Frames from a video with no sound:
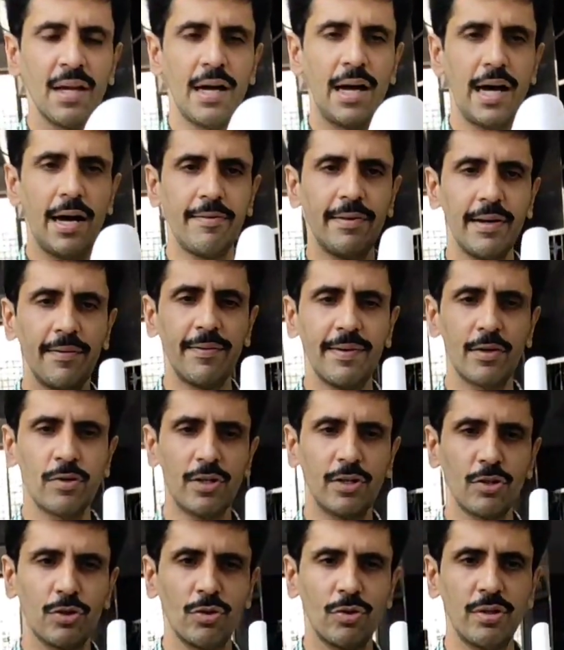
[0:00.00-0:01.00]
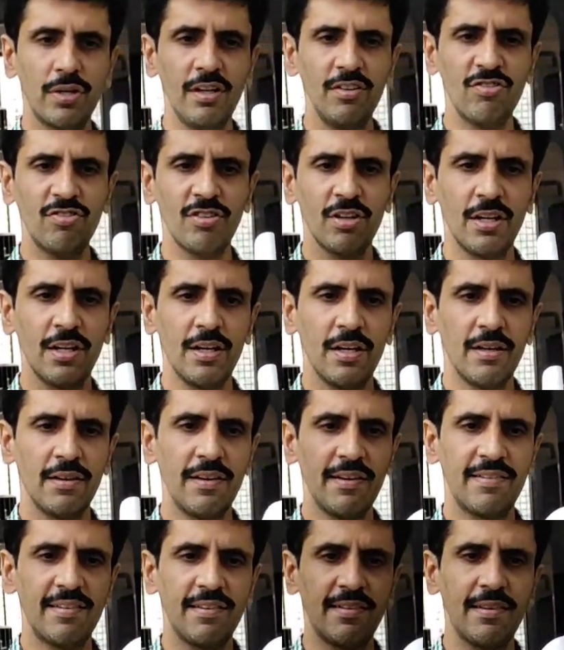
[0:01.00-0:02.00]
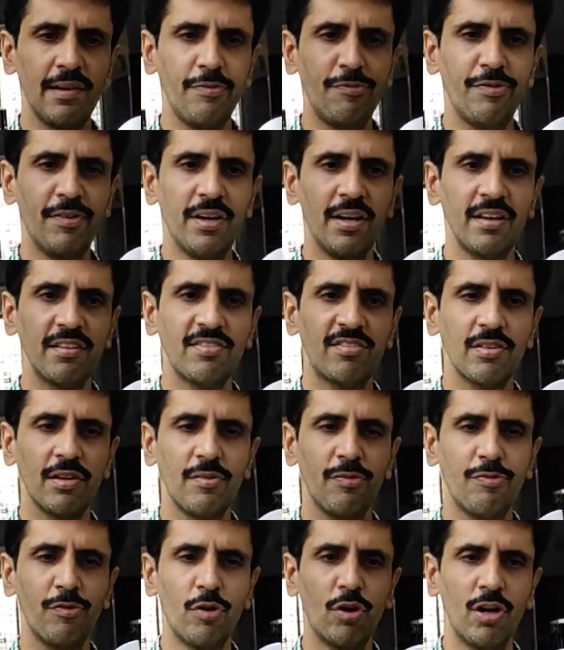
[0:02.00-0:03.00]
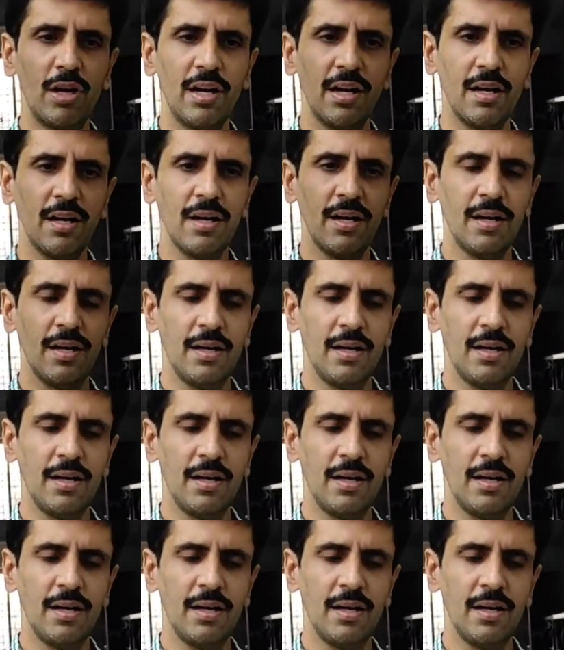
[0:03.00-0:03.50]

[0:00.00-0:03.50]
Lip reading: How are we going to do this? This is the first fold.